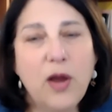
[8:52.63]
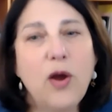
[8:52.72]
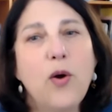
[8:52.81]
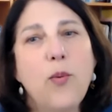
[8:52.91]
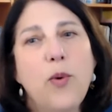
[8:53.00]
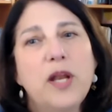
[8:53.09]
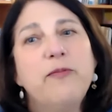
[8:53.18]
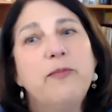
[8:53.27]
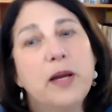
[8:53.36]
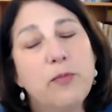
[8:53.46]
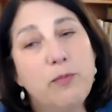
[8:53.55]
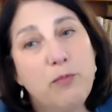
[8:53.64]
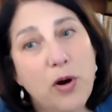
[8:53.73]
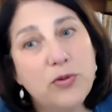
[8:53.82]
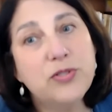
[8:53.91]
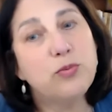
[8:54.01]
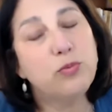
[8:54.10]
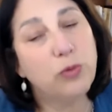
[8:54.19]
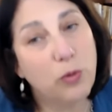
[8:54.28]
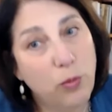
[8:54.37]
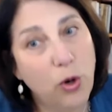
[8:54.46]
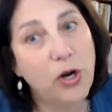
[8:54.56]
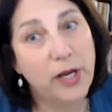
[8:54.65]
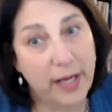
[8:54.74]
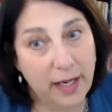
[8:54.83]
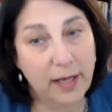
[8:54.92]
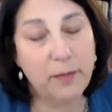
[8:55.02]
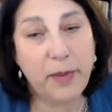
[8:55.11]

Mm-hmm. One of my most rewarding